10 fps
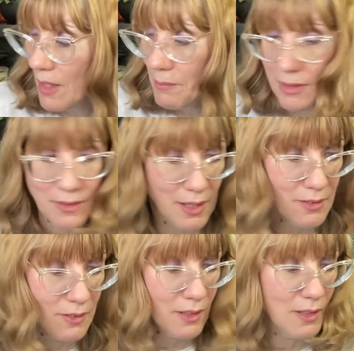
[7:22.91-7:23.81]
I'm just
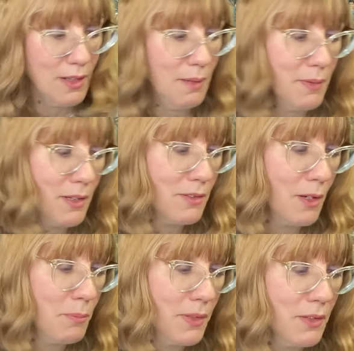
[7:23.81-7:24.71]
actually gonna, I'm gonna just
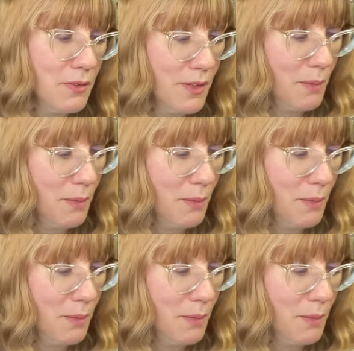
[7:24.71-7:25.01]
open this one